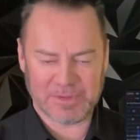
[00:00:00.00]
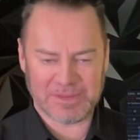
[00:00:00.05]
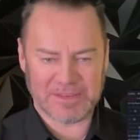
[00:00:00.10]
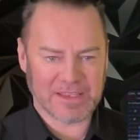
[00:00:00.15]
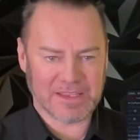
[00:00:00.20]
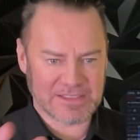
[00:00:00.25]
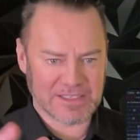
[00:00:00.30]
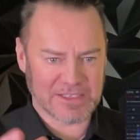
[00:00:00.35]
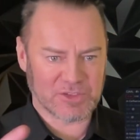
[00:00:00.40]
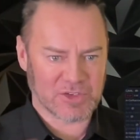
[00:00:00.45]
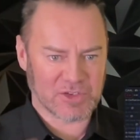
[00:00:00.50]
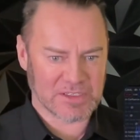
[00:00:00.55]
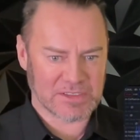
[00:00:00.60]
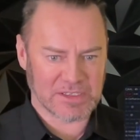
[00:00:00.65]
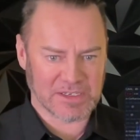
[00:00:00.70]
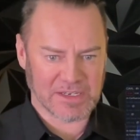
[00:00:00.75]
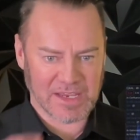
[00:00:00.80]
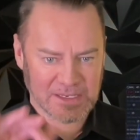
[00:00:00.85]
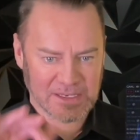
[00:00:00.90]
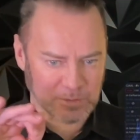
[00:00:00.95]
but that's
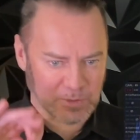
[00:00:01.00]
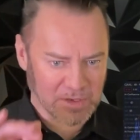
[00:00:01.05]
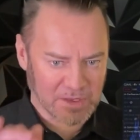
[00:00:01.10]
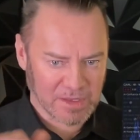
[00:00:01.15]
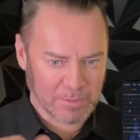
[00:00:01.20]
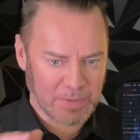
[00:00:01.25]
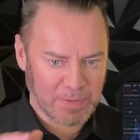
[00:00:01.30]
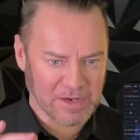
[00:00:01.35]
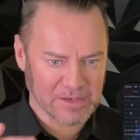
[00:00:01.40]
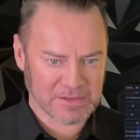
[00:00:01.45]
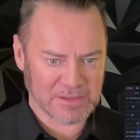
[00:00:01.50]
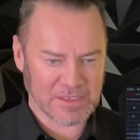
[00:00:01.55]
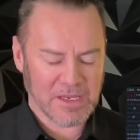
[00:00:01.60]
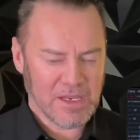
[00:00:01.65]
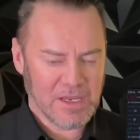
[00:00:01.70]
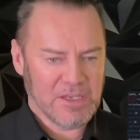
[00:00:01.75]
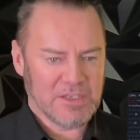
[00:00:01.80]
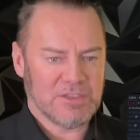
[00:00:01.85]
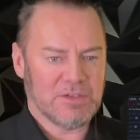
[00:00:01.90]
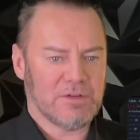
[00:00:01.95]
interesting as one of the pairs.
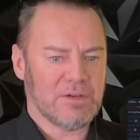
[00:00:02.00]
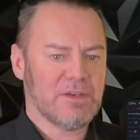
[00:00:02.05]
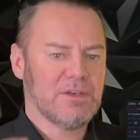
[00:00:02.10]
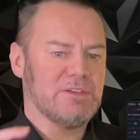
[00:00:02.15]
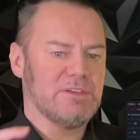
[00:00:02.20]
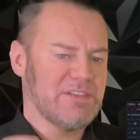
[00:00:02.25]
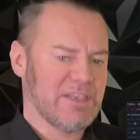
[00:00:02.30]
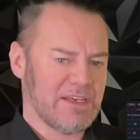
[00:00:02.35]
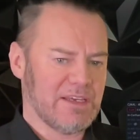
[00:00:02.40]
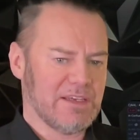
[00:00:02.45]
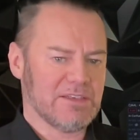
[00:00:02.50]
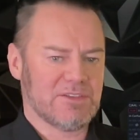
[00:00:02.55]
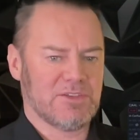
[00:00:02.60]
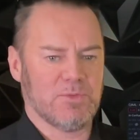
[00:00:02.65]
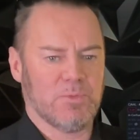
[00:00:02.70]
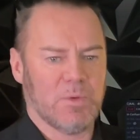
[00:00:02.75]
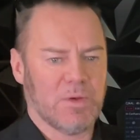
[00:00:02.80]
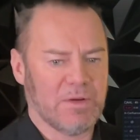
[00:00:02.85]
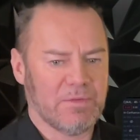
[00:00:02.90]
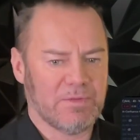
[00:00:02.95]
So I'm going to dig
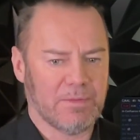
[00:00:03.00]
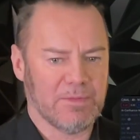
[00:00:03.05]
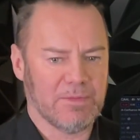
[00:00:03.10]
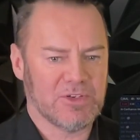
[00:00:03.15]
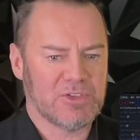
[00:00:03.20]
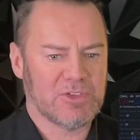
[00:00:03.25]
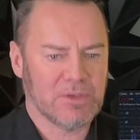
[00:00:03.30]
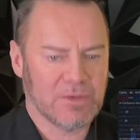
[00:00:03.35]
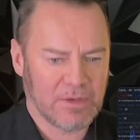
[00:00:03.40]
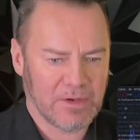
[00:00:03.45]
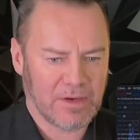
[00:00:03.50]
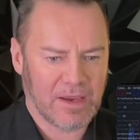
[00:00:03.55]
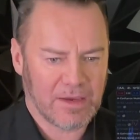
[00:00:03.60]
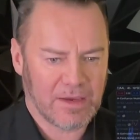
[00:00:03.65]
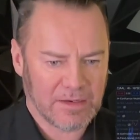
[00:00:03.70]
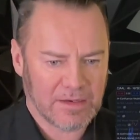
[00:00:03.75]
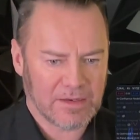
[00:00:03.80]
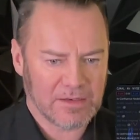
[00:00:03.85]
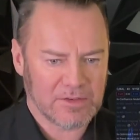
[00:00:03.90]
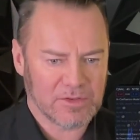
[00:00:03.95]
into one of them and show you how
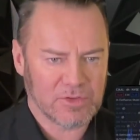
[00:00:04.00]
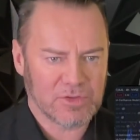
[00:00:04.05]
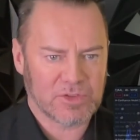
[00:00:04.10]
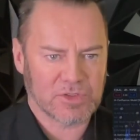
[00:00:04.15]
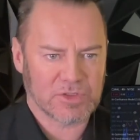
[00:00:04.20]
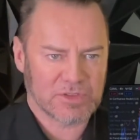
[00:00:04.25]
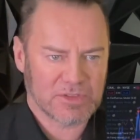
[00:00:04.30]
you can do it